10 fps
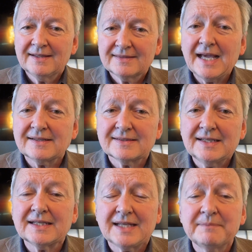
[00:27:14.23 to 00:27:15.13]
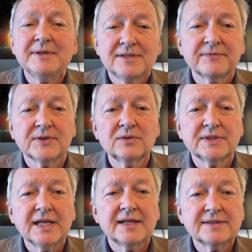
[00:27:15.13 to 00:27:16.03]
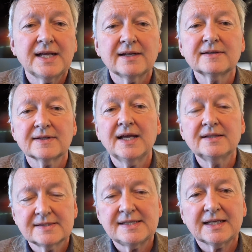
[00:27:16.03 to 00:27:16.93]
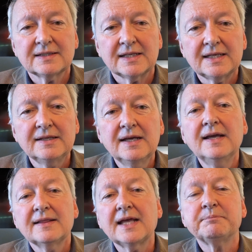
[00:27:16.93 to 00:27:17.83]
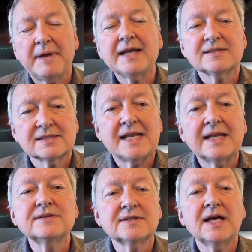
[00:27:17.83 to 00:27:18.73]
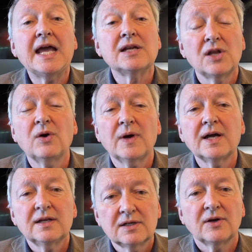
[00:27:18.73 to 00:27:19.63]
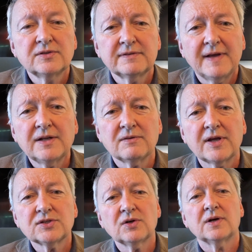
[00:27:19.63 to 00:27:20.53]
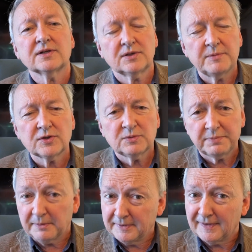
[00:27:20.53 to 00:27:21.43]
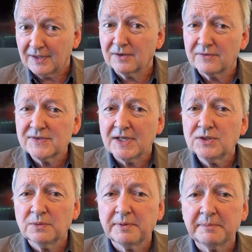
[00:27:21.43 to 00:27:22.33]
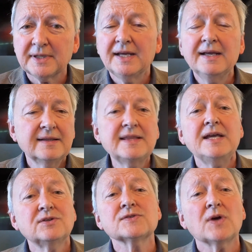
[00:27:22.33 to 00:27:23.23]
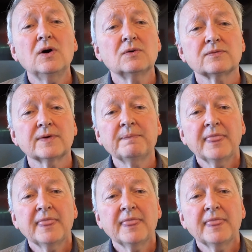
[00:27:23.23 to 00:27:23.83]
that it can be difficult to get a tenant, and secondly, that banks lend a lower loan-to-value ratio on a commercial property than on a residential property, they dissolve.